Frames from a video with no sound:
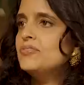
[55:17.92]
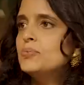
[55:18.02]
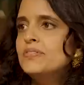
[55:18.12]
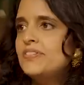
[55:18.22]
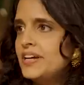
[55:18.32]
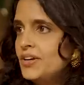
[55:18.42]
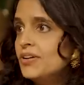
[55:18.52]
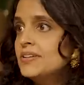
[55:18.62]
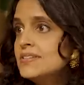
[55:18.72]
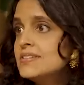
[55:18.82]
have to be very
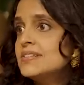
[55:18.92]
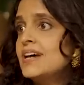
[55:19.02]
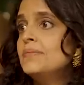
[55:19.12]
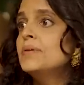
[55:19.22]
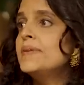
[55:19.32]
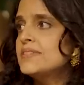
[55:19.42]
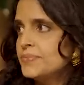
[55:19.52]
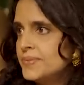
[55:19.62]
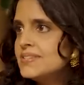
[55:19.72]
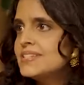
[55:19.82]
honest, I'm a
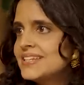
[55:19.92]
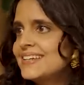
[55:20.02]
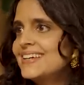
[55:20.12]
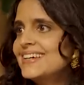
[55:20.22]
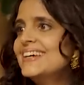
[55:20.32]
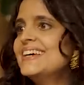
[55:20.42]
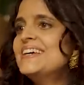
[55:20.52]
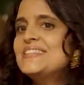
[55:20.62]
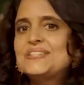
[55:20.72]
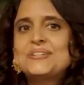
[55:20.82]
pessimist.
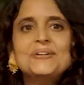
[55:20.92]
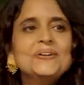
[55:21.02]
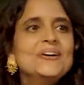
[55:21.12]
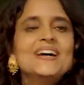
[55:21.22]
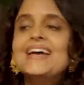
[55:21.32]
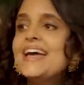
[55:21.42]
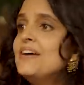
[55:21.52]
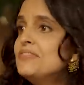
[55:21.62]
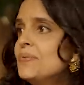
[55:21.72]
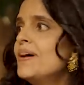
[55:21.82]
So
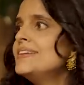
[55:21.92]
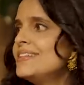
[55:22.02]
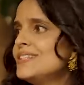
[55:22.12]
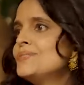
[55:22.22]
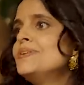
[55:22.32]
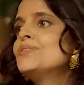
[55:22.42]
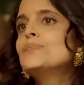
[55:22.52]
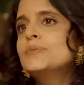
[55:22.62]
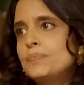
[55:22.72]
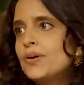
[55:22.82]
everyone tells me
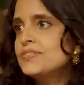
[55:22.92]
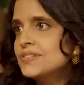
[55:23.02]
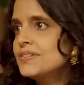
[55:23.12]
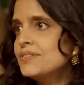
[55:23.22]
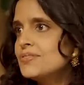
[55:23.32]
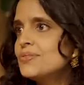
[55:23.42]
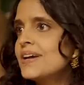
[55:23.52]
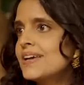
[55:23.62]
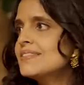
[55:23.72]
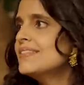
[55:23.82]
to be positive,
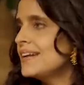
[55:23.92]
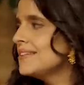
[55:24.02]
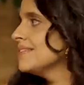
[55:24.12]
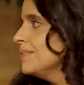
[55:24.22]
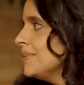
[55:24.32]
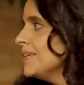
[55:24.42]
so I guess that is the